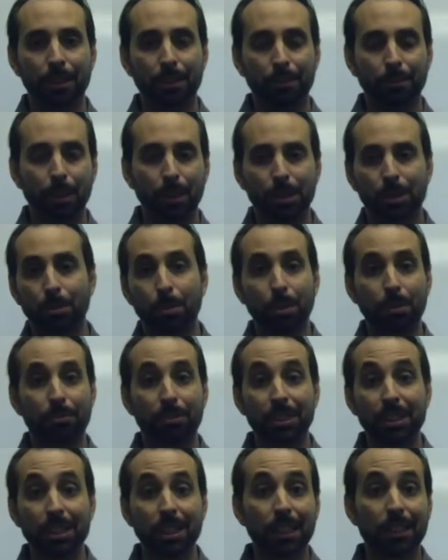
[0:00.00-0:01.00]
what's the word for
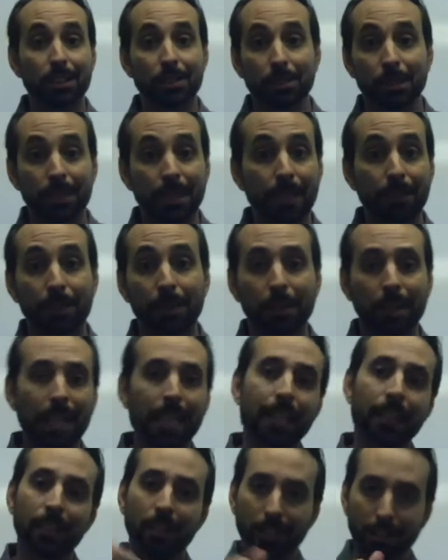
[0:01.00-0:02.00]
6 or 7 or
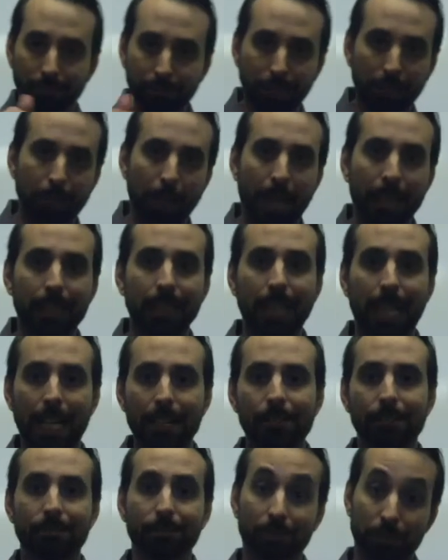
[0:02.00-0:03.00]
8, flip back to
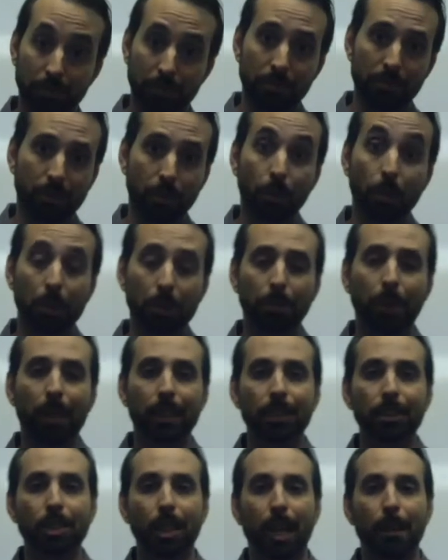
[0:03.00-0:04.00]
that
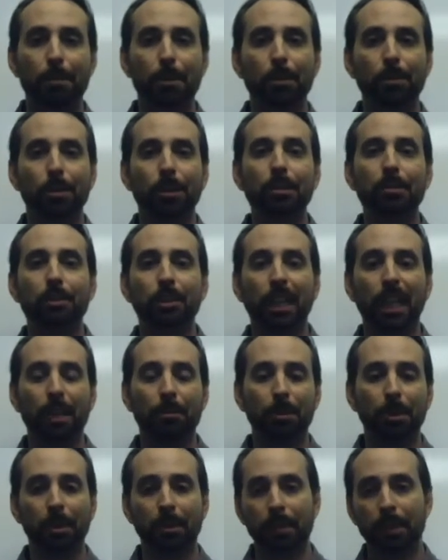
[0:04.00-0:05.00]
corresponding chapter, look at the
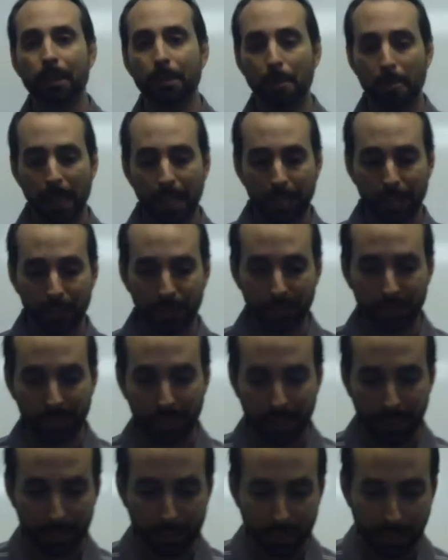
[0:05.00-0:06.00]
vocabulary, and you'll see
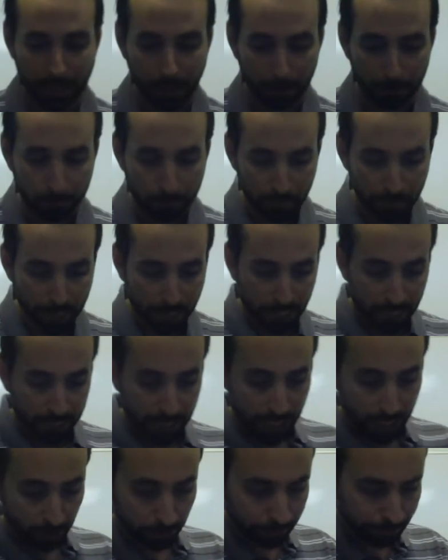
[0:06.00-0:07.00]
it there.
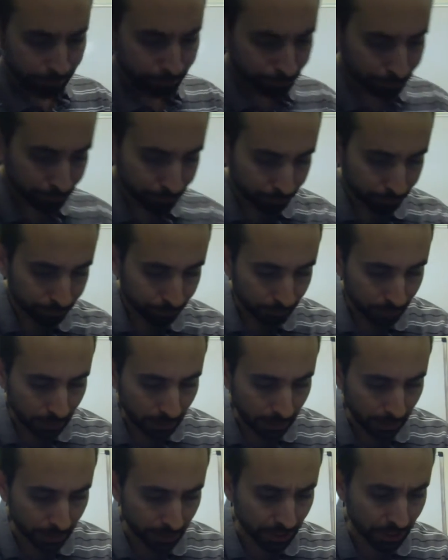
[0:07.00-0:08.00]
Now,
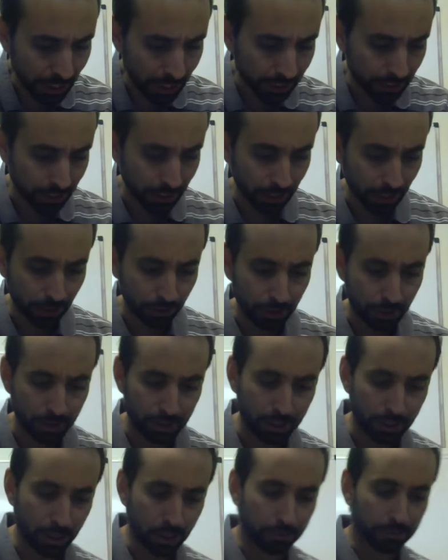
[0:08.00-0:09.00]
here's the next thing you need to
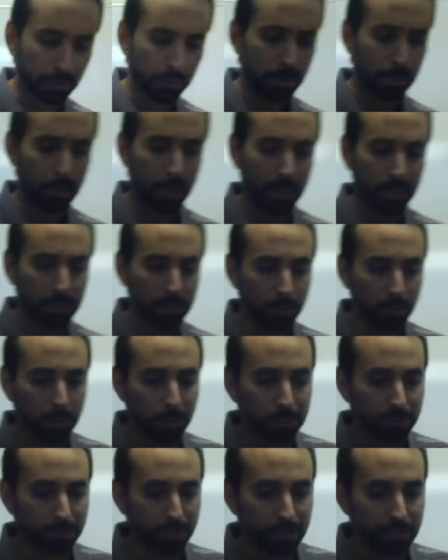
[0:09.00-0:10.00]
know. Flip the page to
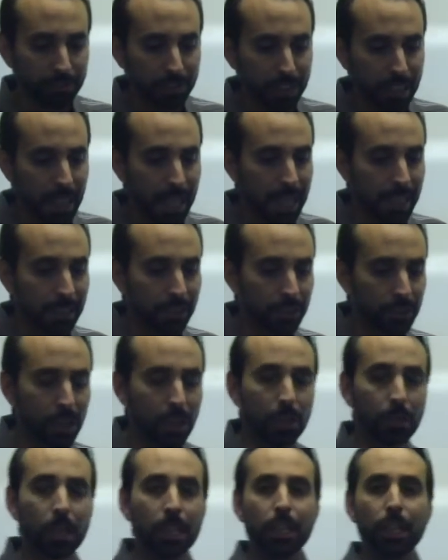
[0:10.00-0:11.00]
158.
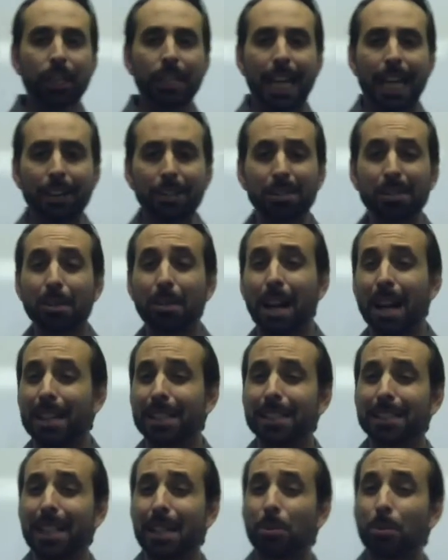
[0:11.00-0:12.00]
So now you know how to
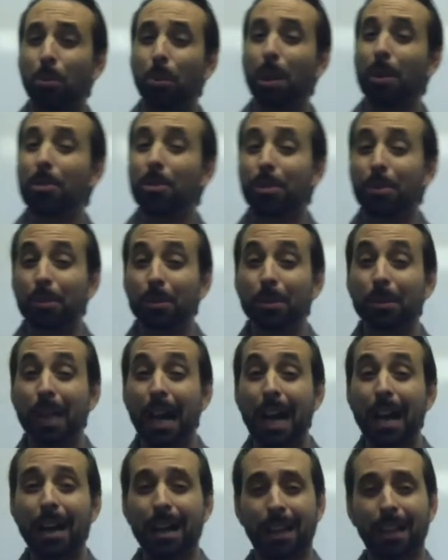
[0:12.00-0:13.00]
say 1 through
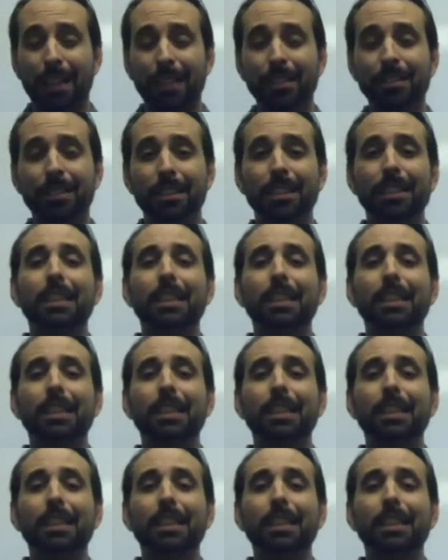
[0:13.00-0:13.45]
9.